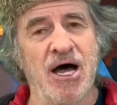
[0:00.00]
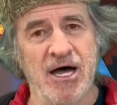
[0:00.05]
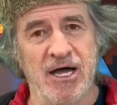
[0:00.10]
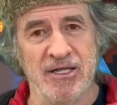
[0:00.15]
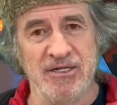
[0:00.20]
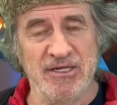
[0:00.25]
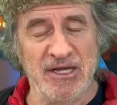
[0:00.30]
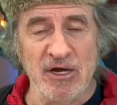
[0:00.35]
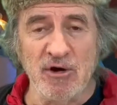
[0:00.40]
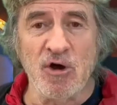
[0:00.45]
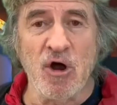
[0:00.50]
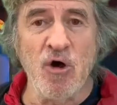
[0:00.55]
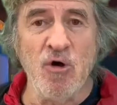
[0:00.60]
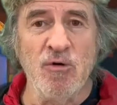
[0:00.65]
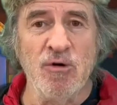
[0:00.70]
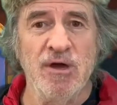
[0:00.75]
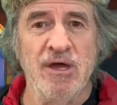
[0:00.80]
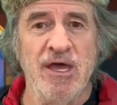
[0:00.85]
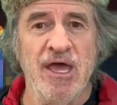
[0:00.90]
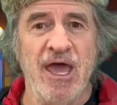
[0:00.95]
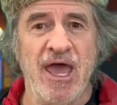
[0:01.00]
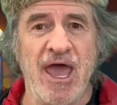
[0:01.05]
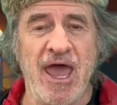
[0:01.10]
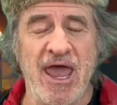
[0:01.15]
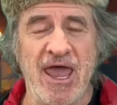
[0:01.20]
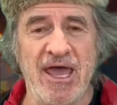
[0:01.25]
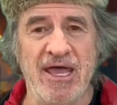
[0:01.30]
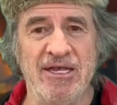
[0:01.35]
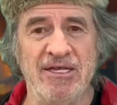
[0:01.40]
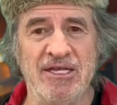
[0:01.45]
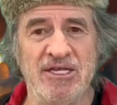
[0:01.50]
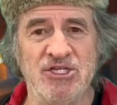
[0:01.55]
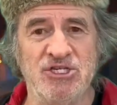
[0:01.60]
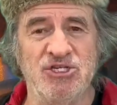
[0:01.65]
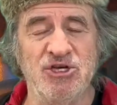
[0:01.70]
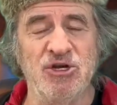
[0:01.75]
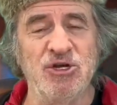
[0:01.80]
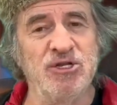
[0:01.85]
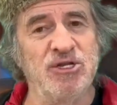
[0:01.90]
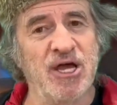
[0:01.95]
Nero, and it
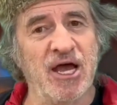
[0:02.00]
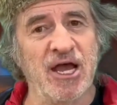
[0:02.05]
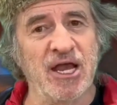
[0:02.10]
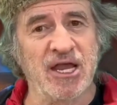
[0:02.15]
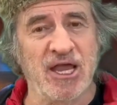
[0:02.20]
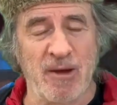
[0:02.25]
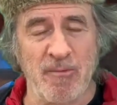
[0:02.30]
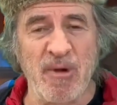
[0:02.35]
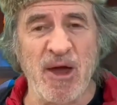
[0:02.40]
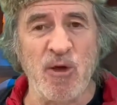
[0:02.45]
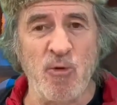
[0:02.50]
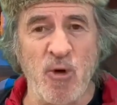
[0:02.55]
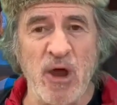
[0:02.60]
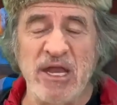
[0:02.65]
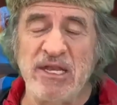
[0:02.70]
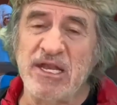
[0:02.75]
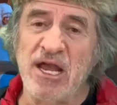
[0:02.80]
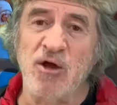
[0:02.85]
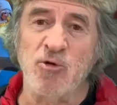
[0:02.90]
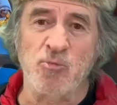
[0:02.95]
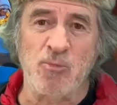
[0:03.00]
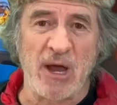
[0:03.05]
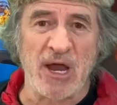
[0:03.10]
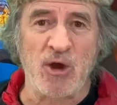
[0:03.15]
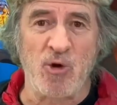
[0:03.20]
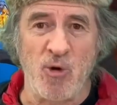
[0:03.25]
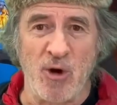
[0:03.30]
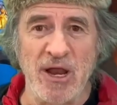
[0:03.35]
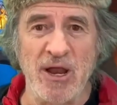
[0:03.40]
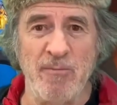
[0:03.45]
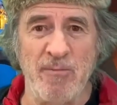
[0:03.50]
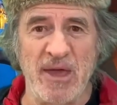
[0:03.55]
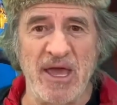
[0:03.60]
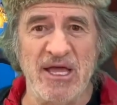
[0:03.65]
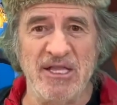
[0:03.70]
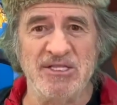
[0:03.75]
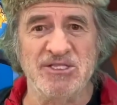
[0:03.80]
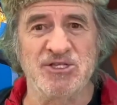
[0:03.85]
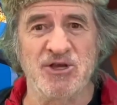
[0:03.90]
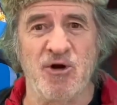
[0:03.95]
should cut my weight down by quite a
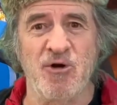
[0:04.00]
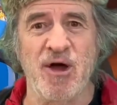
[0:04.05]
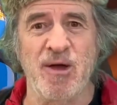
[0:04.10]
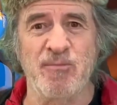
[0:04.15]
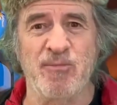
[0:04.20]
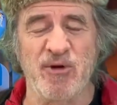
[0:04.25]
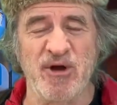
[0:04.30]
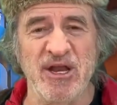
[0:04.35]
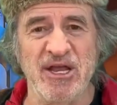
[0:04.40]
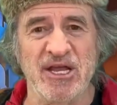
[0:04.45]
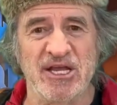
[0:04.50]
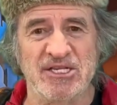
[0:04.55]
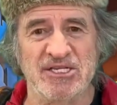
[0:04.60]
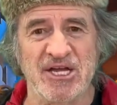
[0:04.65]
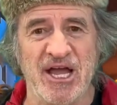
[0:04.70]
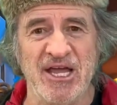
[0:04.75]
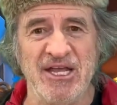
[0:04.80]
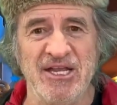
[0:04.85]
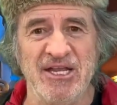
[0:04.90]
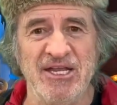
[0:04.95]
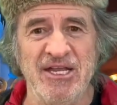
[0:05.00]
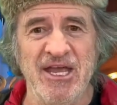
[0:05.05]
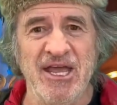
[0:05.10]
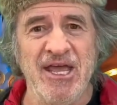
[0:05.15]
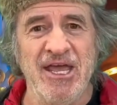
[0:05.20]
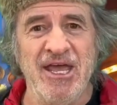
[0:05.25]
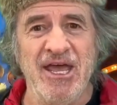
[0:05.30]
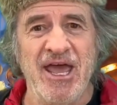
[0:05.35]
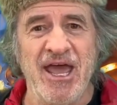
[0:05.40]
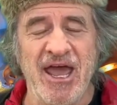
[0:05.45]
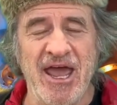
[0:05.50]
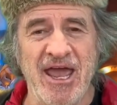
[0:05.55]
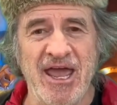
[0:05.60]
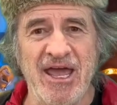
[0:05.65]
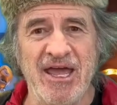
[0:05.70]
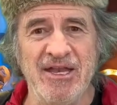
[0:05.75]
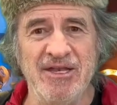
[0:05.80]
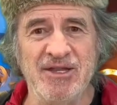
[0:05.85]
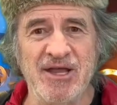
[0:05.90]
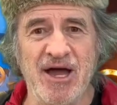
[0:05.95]
bit, so I'm pretty excited.
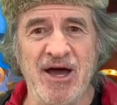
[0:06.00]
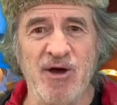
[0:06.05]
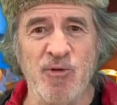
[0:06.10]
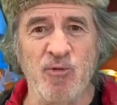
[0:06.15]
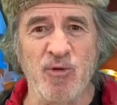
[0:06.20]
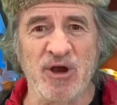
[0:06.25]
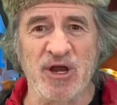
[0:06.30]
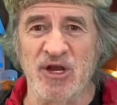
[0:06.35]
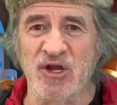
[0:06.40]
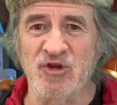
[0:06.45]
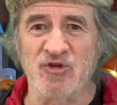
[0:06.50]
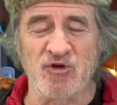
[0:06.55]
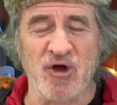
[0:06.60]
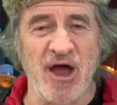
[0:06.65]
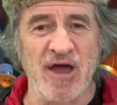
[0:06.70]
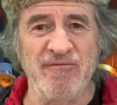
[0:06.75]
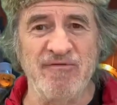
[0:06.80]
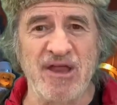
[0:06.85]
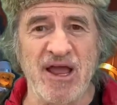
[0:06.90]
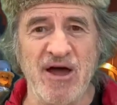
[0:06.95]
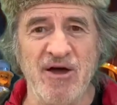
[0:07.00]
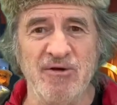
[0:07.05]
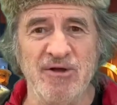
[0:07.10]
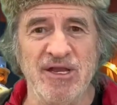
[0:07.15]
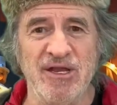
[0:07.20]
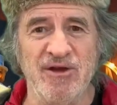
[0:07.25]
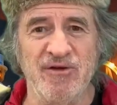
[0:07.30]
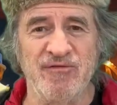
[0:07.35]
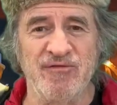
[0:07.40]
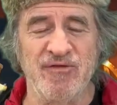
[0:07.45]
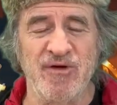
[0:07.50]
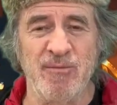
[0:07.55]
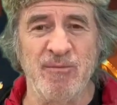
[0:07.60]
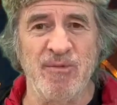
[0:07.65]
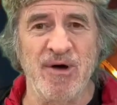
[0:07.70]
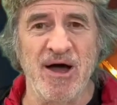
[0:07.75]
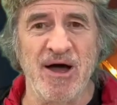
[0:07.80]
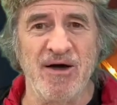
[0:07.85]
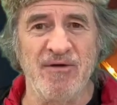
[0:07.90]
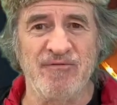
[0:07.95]
And we're going to drive down here from
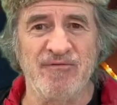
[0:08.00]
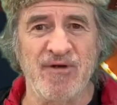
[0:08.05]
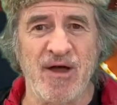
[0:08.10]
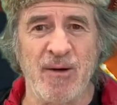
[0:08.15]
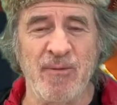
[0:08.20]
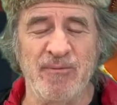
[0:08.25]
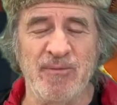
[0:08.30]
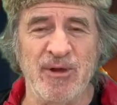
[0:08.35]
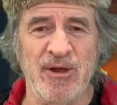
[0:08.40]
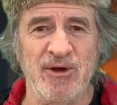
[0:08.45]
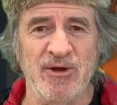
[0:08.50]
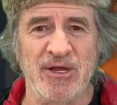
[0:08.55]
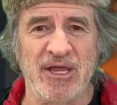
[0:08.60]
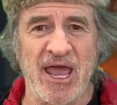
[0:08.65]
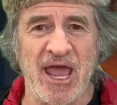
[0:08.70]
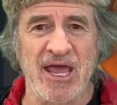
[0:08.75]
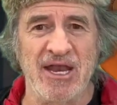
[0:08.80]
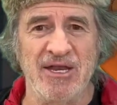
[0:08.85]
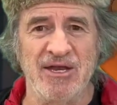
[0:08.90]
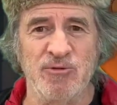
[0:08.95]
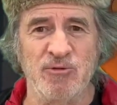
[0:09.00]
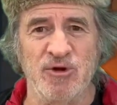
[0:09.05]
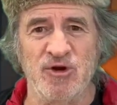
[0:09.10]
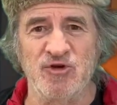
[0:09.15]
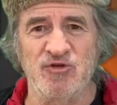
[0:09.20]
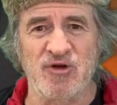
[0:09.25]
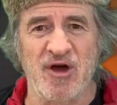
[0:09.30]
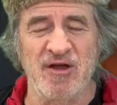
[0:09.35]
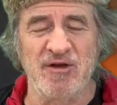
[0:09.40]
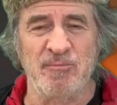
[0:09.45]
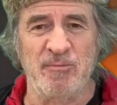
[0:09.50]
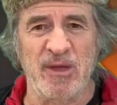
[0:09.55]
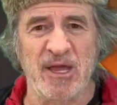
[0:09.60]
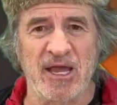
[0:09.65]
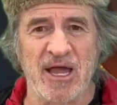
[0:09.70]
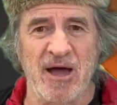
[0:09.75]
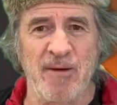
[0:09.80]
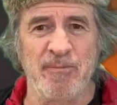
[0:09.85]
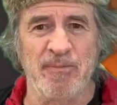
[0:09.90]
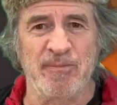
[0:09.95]
up here in Canada. We're going to
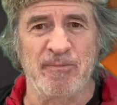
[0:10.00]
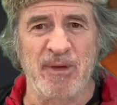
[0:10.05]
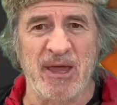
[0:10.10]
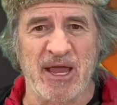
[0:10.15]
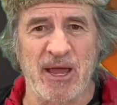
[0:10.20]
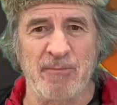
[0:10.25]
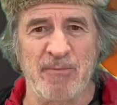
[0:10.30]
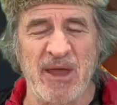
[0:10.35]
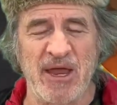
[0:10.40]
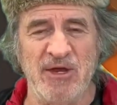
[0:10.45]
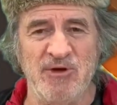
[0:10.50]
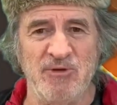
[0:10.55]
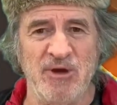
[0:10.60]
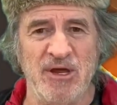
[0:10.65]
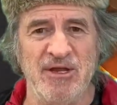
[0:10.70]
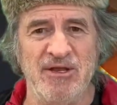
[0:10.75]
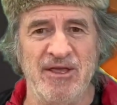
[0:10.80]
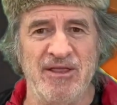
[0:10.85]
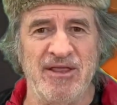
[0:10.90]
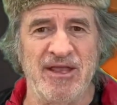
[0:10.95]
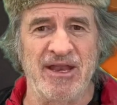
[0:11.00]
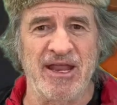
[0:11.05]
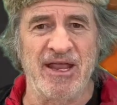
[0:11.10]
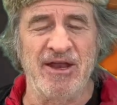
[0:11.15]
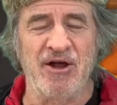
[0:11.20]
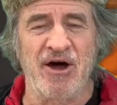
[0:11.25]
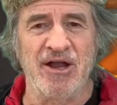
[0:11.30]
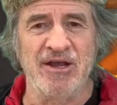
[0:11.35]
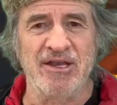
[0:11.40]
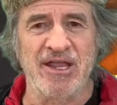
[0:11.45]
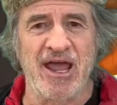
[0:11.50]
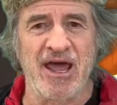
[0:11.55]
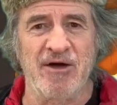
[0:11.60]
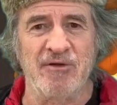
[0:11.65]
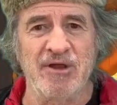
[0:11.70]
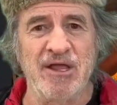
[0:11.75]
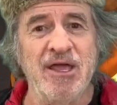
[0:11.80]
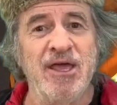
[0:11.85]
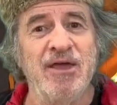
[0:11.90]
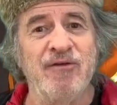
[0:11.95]
drive to pick up Adrian, and then head on down
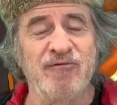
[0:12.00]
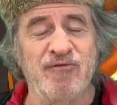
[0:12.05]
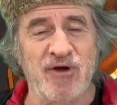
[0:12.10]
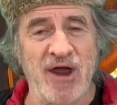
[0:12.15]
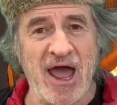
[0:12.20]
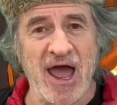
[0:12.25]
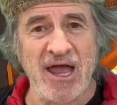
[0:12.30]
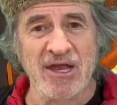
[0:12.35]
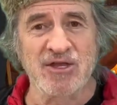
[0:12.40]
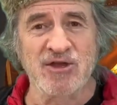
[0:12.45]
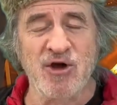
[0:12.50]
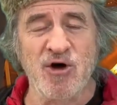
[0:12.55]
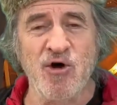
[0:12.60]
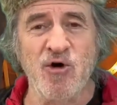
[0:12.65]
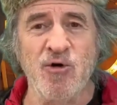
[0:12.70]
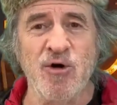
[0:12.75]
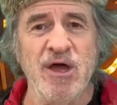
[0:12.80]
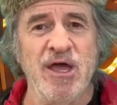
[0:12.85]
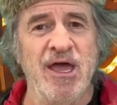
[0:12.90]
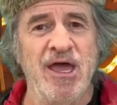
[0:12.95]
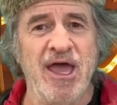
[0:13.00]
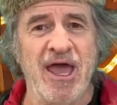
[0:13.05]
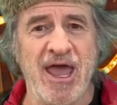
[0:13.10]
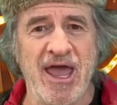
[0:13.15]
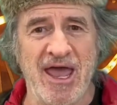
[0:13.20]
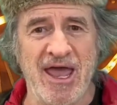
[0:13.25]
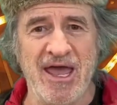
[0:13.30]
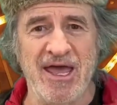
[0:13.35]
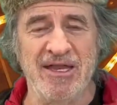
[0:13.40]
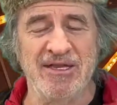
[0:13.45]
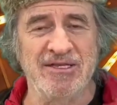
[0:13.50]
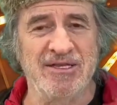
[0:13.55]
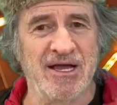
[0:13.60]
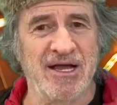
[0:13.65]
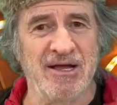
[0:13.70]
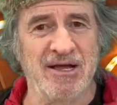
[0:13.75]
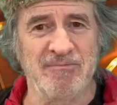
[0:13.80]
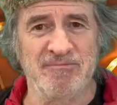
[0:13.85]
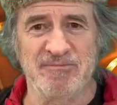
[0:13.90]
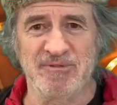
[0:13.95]
for ATCO, and
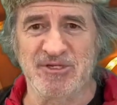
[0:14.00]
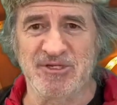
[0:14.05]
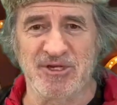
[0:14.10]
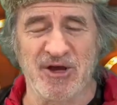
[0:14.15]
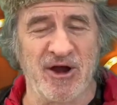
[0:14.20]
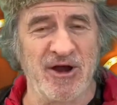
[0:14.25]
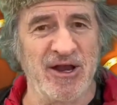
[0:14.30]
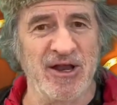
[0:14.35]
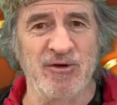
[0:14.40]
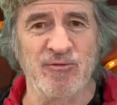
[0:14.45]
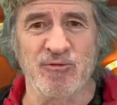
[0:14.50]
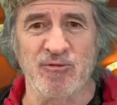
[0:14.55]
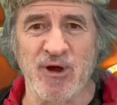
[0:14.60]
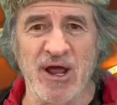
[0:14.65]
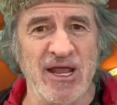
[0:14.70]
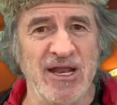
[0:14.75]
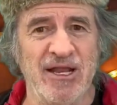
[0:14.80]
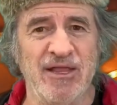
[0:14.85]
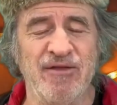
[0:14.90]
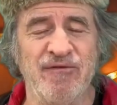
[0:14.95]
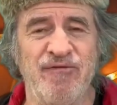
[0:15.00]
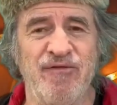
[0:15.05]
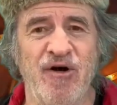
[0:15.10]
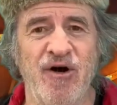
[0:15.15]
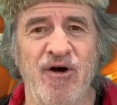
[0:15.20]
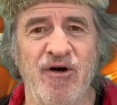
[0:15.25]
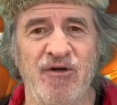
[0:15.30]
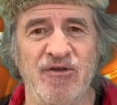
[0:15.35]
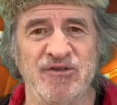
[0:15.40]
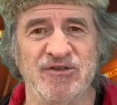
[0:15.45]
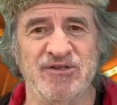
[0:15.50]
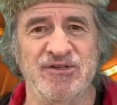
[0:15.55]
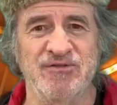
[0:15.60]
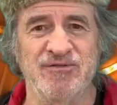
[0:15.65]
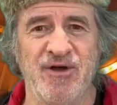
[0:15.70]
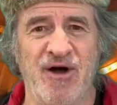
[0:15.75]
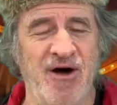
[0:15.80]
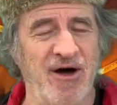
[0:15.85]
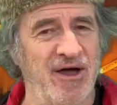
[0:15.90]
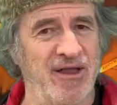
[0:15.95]
starting right at the falls
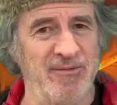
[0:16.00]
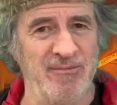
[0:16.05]
on